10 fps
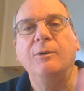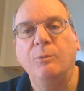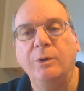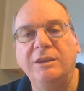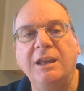
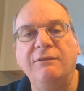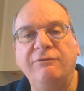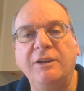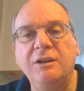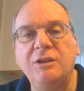would then
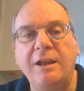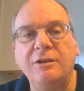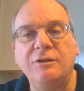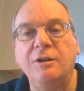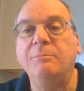finish out
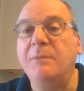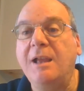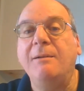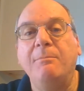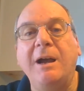his term.
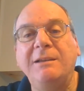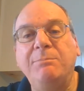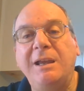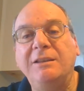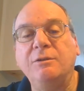Mike
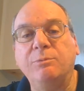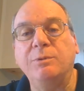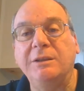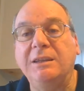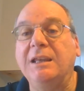Pence
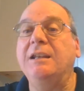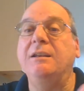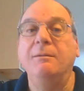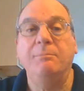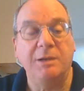would
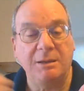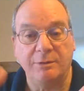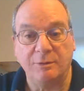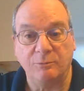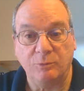then be
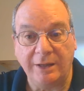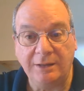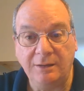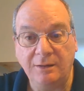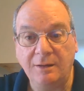able to
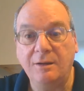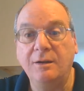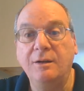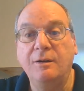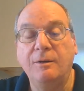run
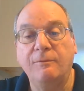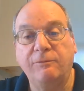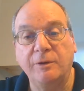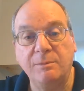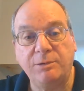
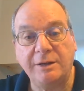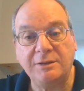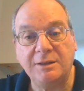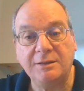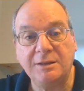for the
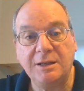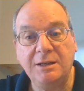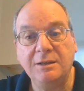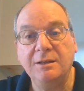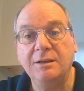
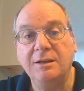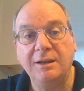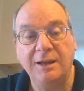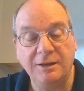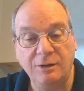presidency
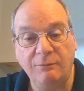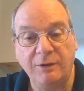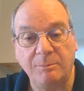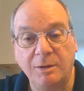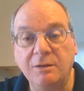in
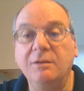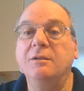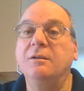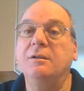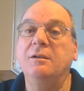November.
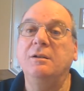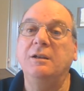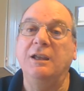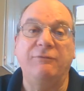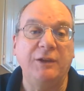
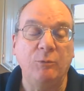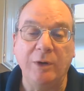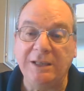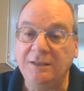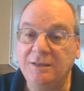If he
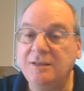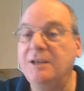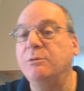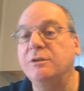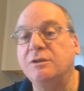wins, he
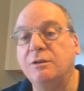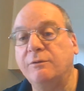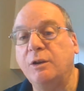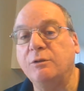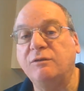would
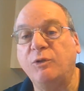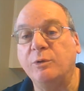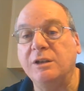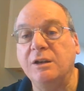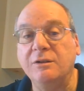serve those
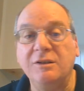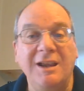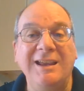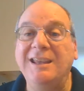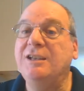4 years.
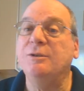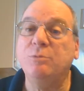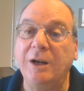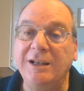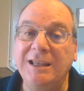He could
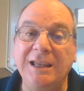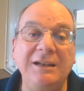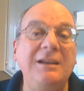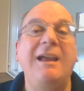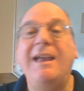run
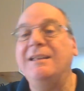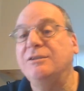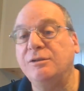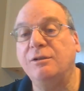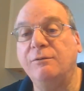again and
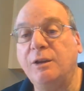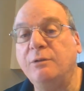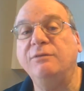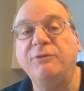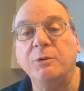serve
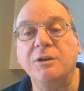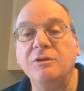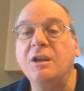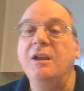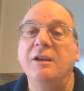those 4
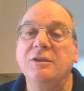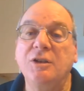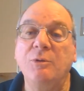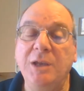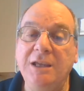years.
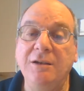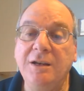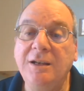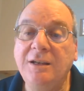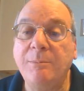So he could end